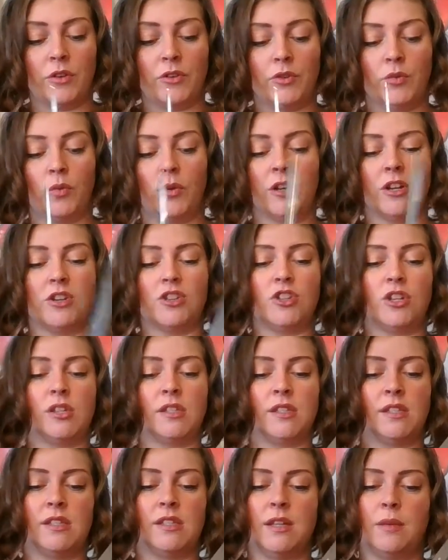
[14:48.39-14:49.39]
You want to
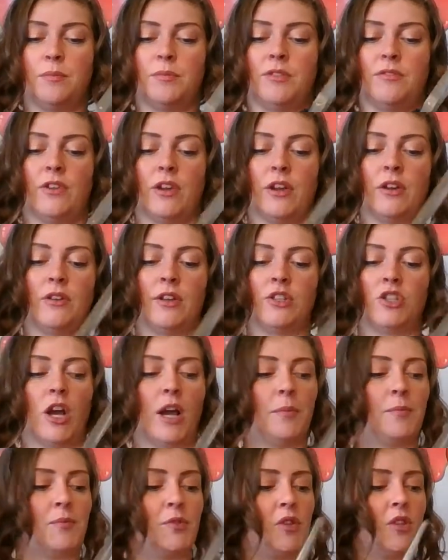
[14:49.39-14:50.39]
just snip the very
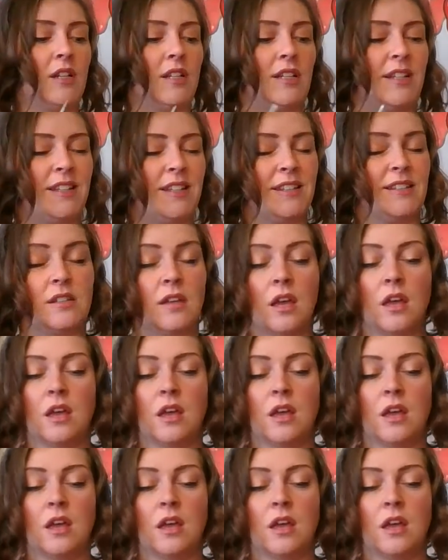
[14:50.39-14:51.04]
top so that it is